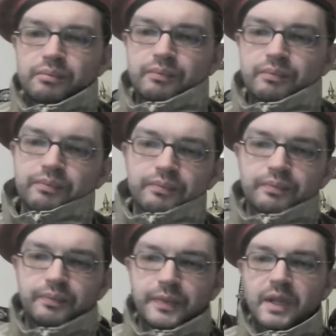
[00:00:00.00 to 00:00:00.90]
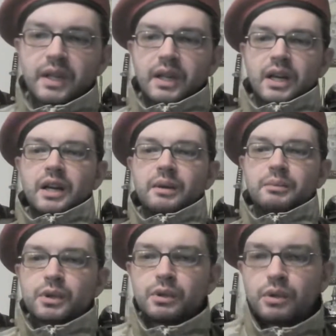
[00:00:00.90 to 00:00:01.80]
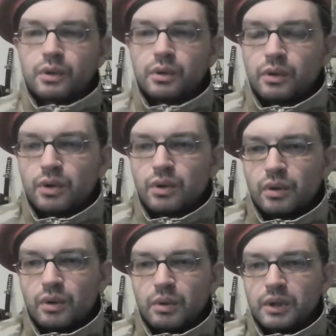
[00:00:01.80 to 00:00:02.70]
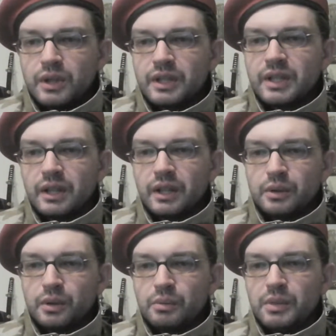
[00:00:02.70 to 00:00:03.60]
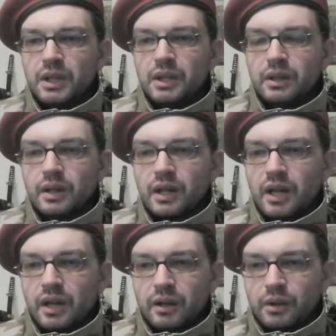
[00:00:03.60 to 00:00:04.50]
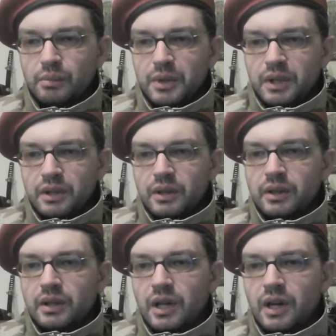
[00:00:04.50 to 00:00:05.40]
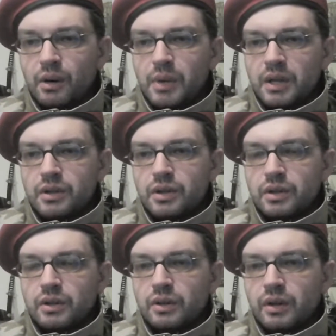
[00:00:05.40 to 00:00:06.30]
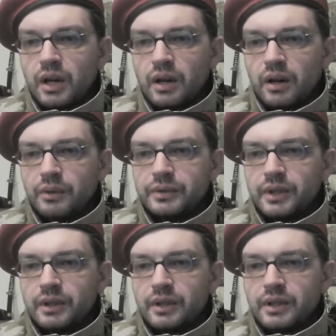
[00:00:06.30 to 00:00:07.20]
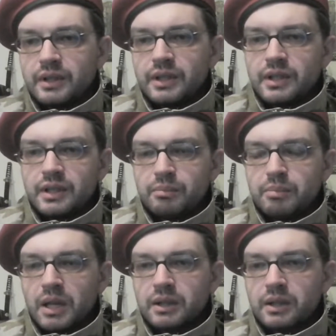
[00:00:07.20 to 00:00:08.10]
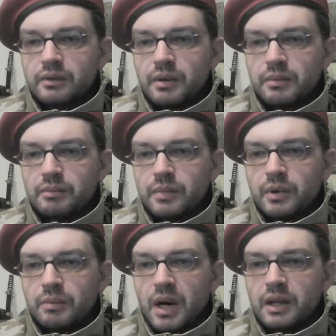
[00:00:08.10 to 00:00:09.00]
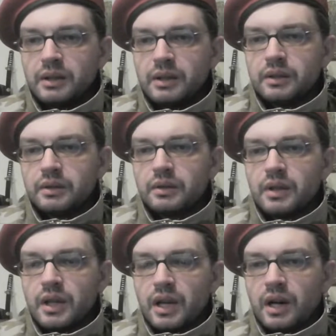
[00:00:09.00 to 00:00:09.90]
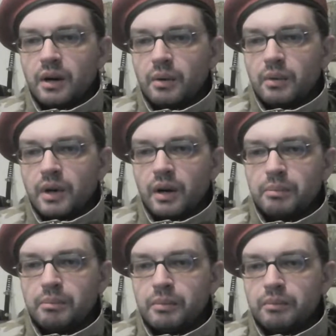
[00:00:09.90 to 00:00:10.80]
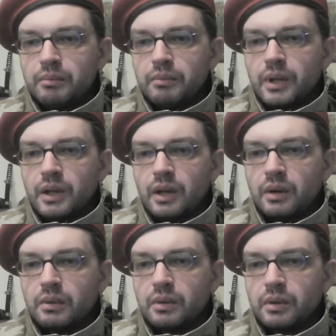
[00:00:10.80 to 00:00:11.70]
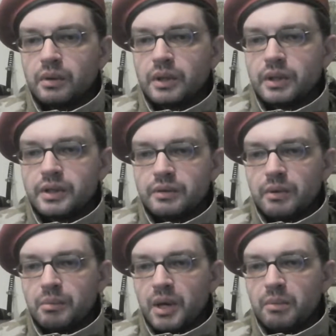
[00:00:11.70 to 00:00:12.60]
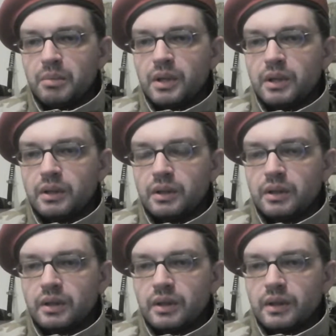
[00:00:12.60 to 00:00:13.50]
Mm, I am not sure what exactly do you mean. You mean how much or how often is this battle reminded, or how good it's remembered?